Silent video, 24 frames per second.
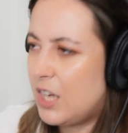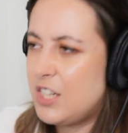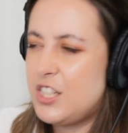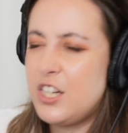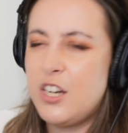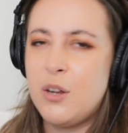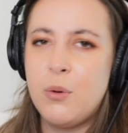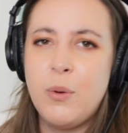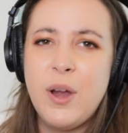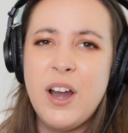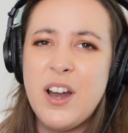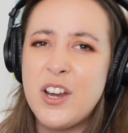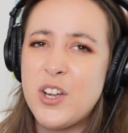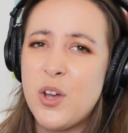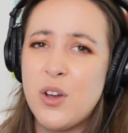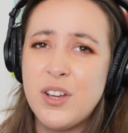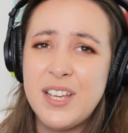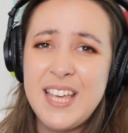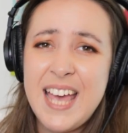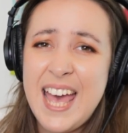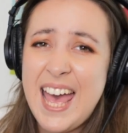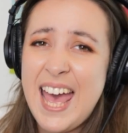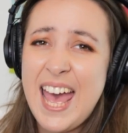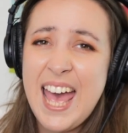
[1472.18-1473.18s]
don't know where I got
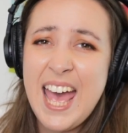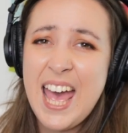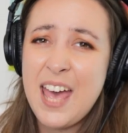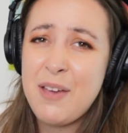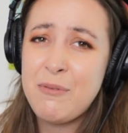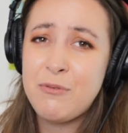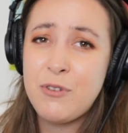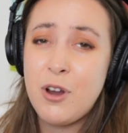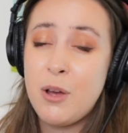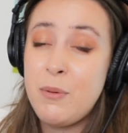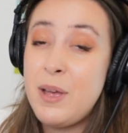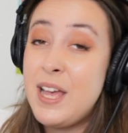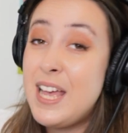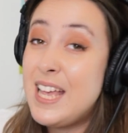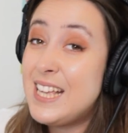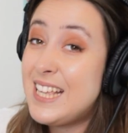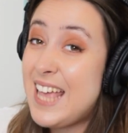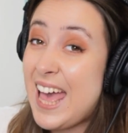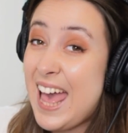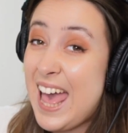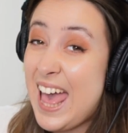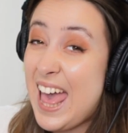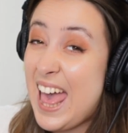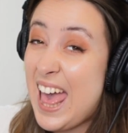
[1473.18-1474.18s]
game from.
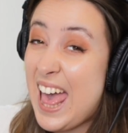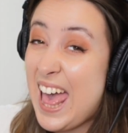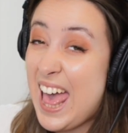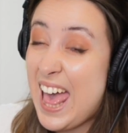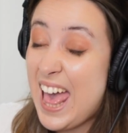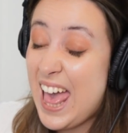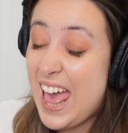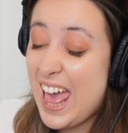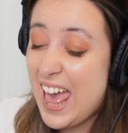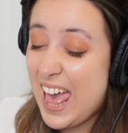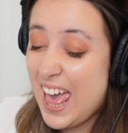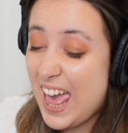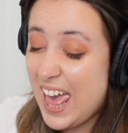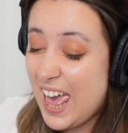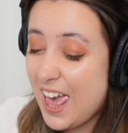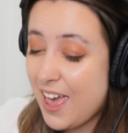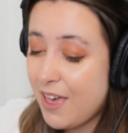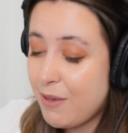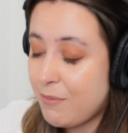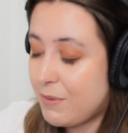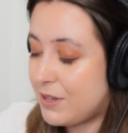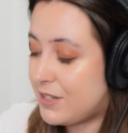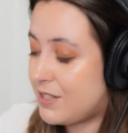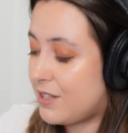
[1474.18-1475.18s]

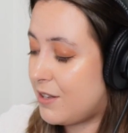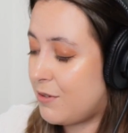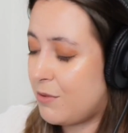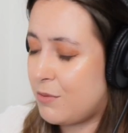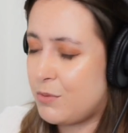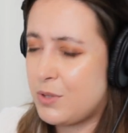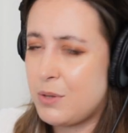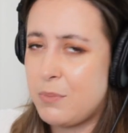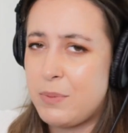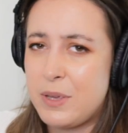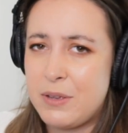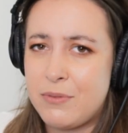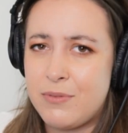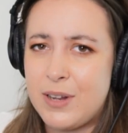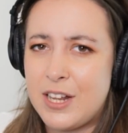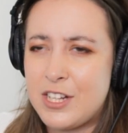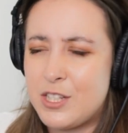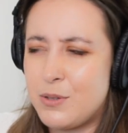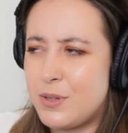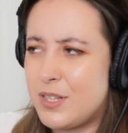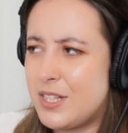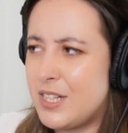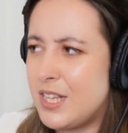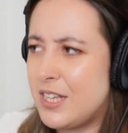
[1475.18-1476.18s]
Game. It was a B flat
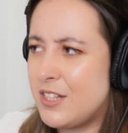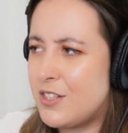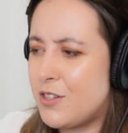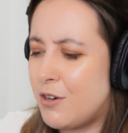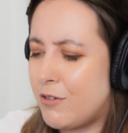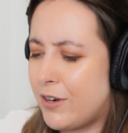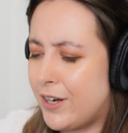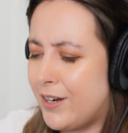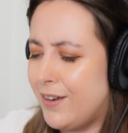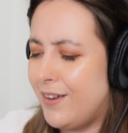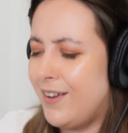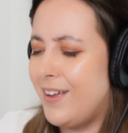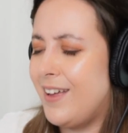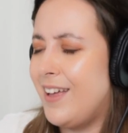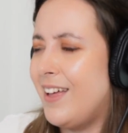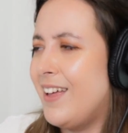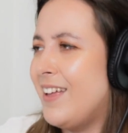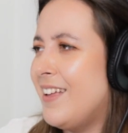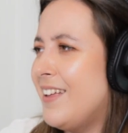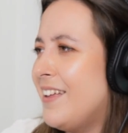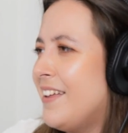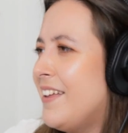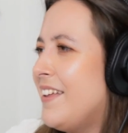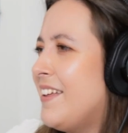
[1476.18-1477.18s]
to a C. Sorry.
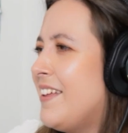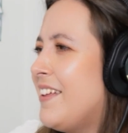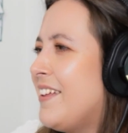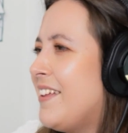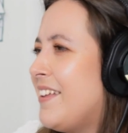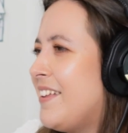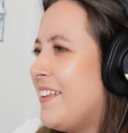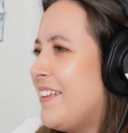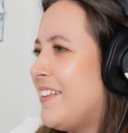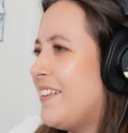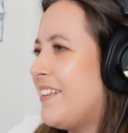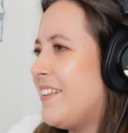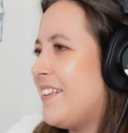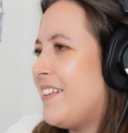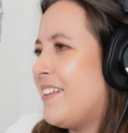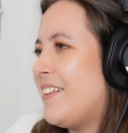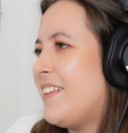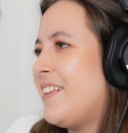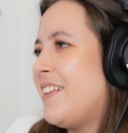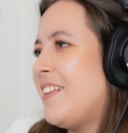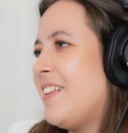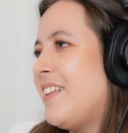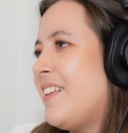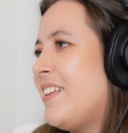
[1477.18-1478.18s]
Play the
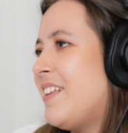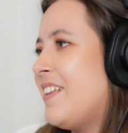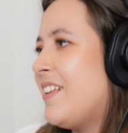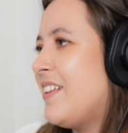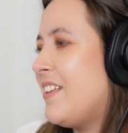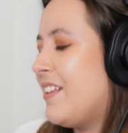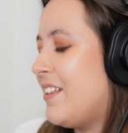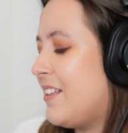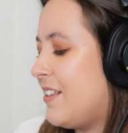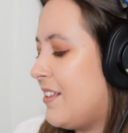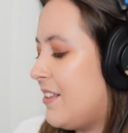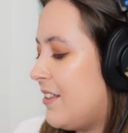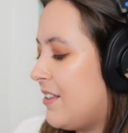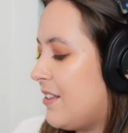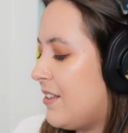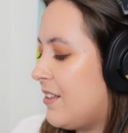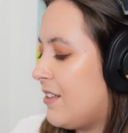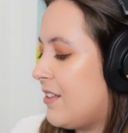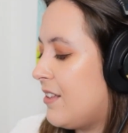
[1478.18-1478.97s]
game.